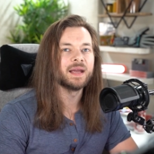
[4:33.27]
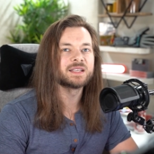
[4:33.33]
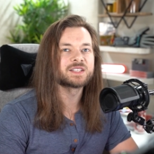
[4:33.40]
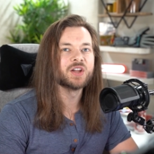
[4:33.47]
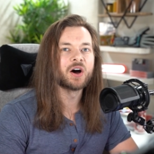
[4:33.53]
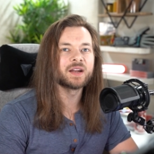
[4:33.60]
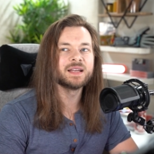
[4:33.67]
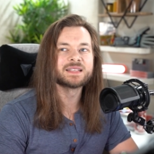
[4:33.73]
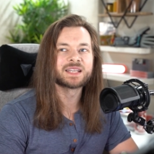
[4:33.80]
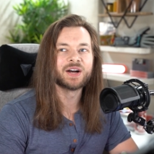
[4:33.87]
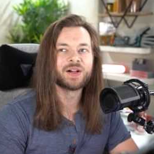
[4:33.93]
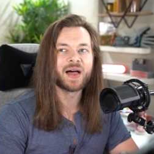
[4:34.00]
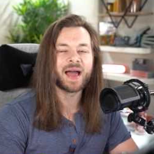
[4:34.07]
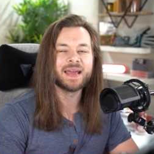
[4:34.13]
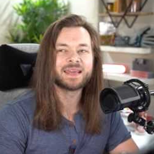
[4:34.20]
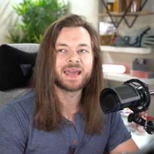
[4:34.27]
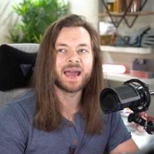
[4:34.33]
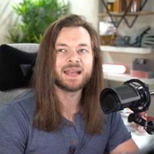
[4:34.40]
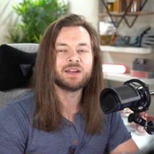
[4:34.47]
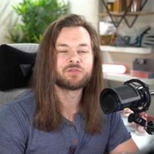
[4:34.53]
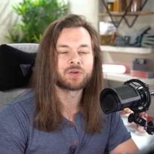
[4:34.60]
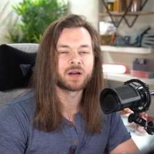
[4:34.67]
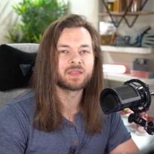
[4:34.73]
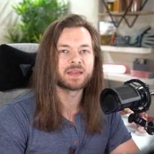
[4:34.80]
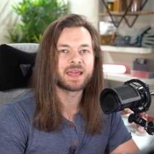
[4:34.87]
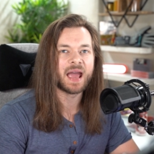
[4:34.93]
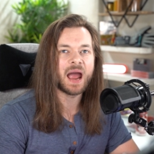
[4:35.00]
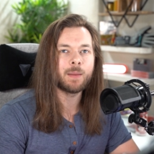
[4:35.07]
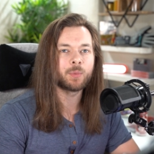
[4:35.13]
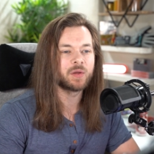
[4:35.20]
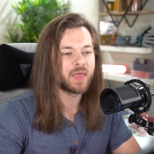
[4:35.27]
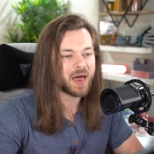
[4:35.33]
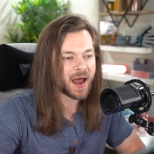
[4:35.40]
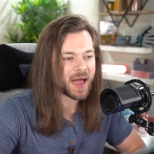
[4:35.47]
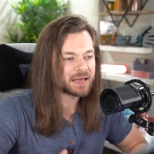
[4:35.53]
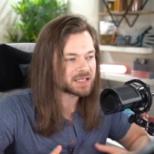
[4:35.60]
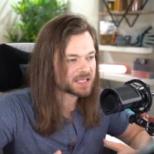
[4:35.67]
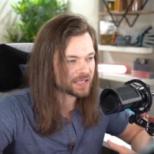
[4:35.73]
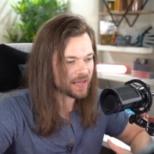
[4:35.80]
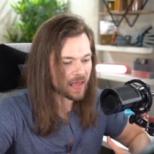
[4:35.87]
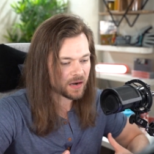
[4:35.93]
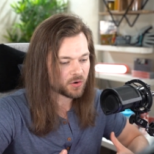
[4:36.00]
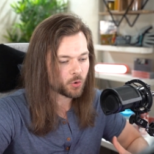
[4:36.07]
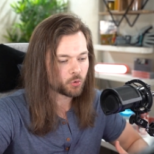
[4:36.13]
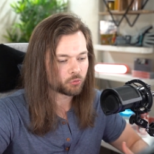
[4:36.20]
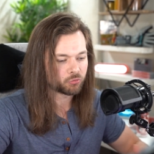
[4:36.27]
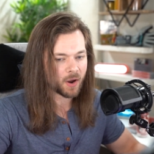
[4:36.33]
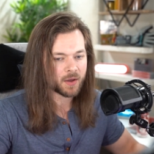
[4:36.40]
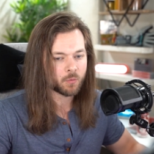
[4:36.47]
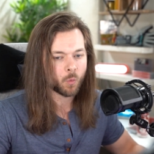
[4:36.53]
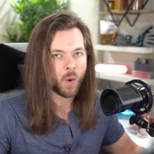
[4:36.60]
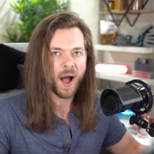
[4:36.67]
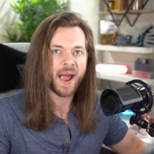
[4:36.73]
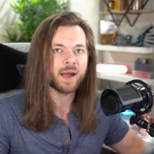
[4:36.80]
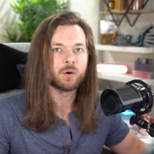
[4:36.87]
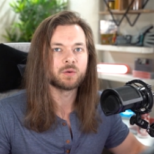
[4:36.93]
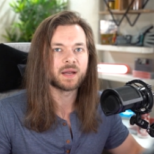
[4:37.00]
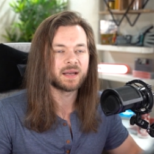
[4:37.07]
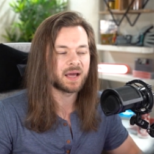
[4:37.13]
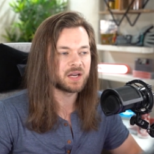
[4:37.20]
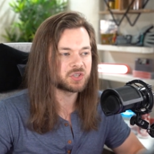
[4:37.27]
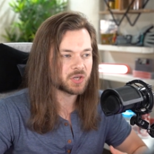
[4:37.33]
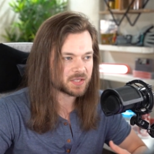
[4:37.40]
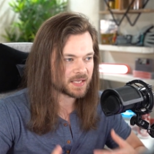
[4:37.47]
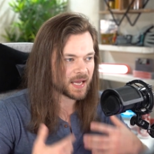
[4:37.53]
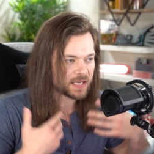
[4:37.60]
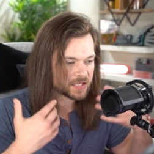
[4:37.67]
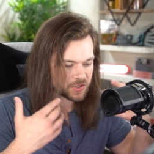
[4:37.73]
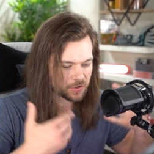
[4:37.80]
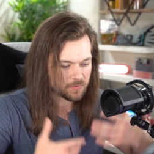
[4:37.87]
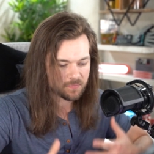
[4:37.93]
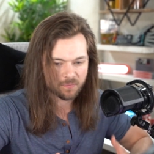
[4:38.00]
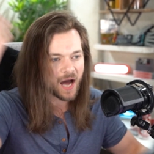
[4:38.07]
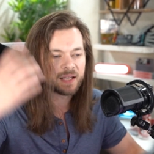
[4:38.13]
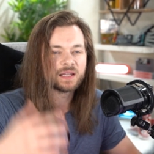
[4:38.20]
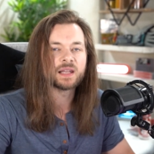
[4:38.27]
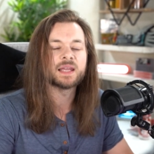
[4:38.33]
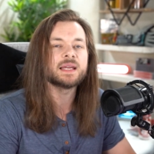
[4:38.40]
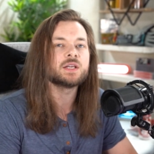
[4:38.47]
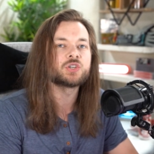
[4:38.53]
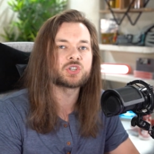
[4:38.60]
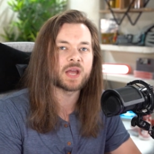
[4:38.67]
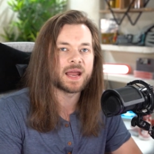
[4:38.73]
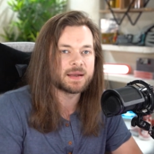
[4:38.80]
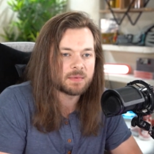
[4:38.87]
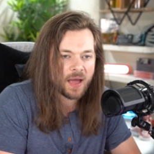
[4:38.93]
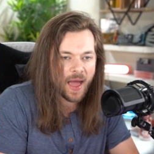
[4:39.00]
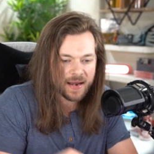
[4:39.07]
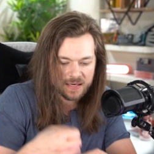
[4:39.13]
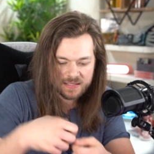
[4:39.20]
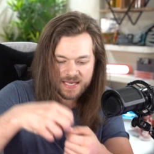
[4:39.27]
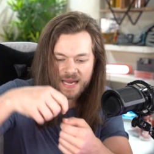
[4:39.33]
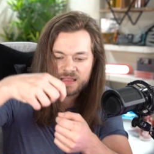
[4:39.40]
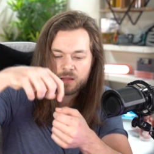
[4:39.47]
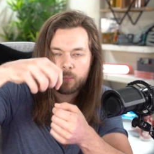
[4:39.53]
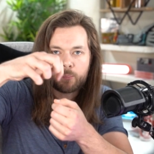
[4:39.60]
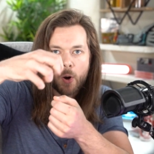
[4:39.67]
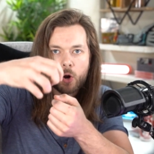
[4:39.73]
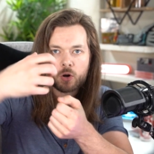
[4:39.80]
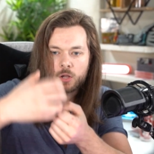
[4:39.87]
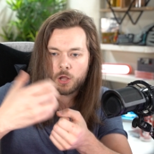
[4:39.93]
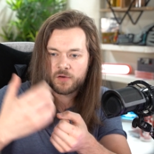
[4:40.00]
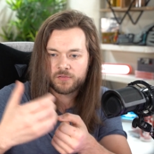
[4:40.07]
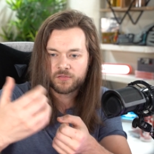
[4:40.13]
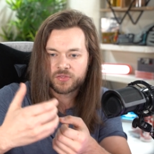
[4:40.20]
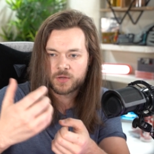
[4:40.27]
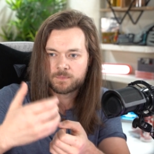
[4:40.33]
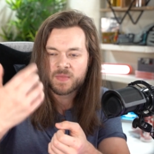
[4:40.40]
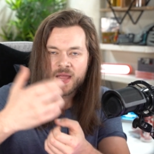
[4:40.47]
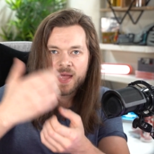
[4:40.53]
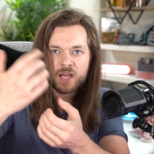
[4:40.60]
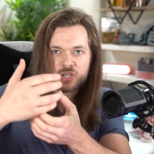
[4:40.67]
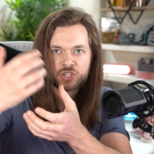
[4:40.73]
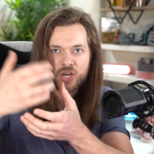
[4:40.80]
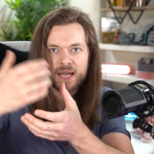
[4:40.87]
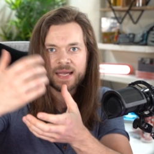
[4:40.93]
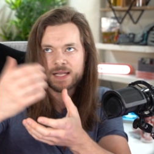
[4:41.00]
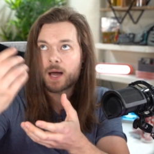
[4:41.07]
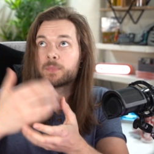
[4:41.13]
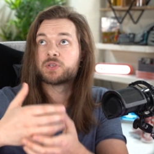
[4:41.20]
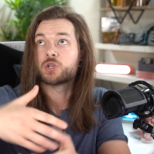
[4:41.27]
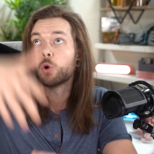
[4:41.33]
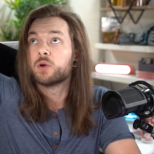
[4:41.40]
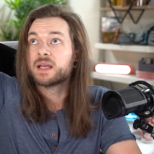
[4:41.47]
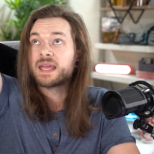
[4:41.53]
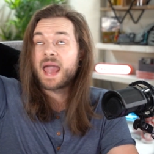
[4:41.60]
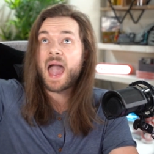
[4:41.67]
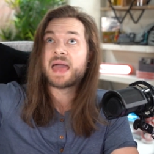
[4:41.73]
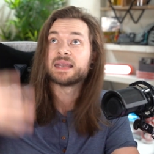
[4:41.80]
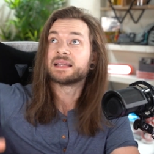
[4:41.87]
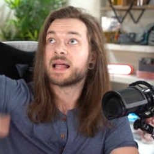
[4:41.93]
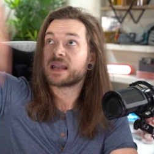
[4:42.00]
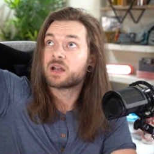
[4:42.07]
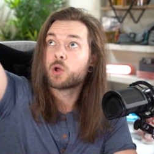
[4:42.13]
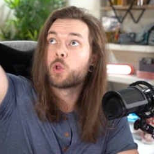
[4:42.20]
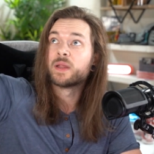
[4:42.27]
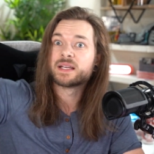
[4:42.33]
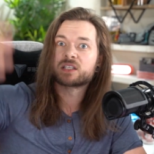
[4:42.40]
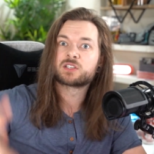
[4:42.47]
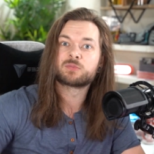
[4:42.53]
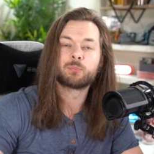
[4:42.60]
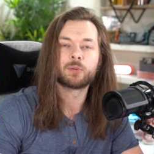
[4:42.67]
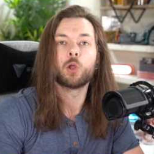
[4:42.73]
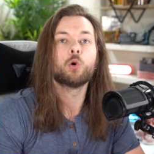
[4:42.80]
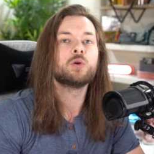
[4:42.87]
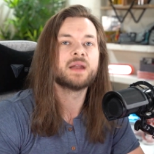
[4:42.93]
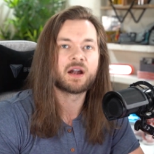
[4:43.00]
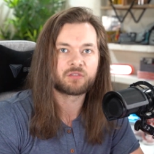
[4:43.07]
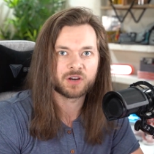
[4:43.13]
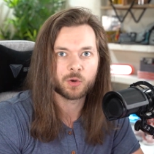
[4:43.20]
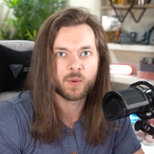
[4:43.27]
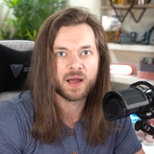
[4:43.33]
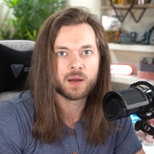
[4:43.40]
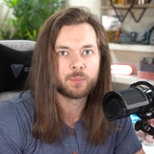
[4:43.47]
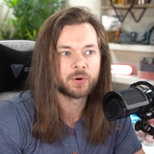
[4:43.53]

It's not until I get in front of the camera that I just let it all run wild and I just get to unleash and take the bottle off of the shaken up soda can and let it all explode everywhere.